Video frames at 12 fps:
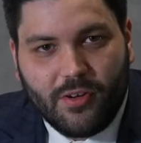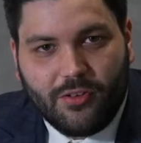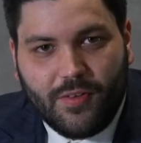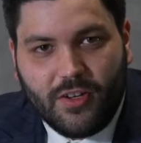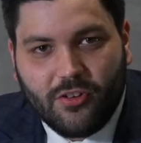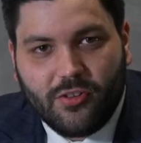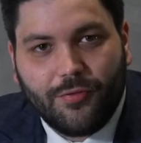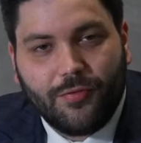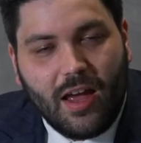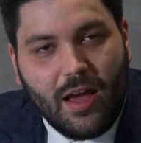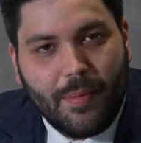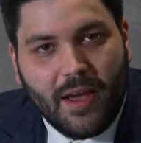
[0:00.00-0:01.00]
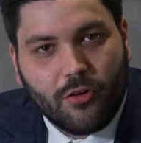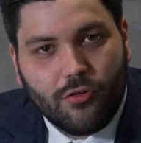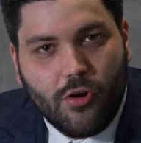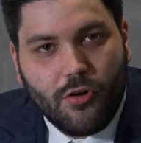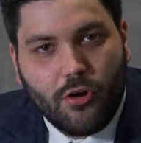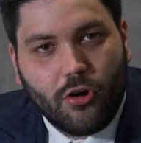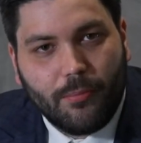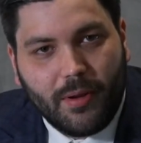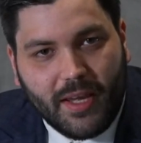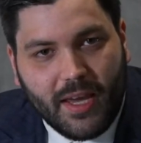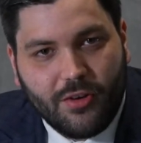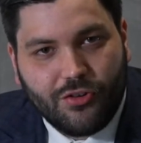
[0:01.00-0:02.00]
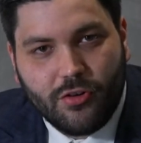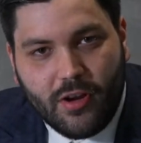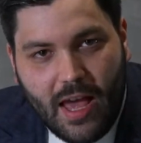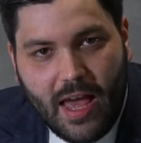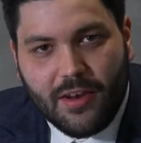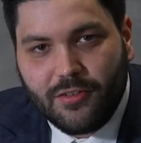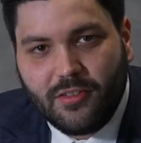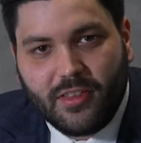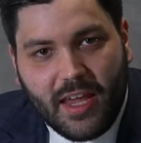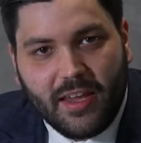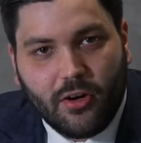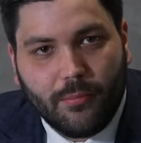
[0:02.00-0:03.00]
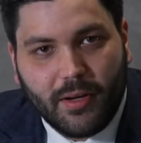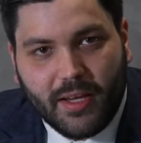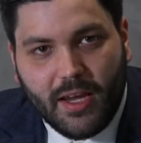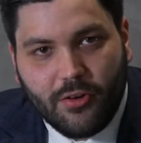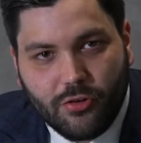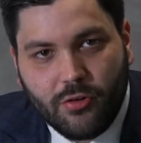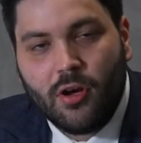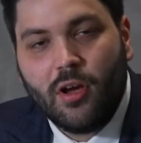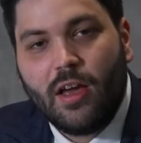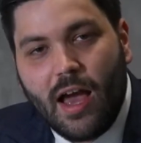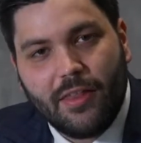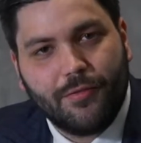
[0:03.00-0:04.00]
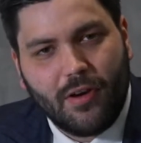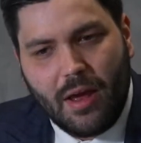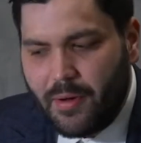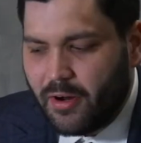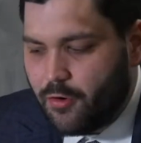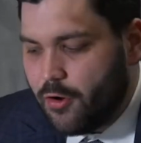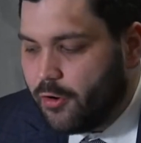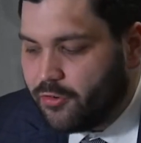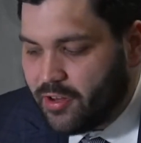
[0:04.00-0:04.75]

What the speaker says: which features a flyback chrono complication and date complication, and the flyback chrono is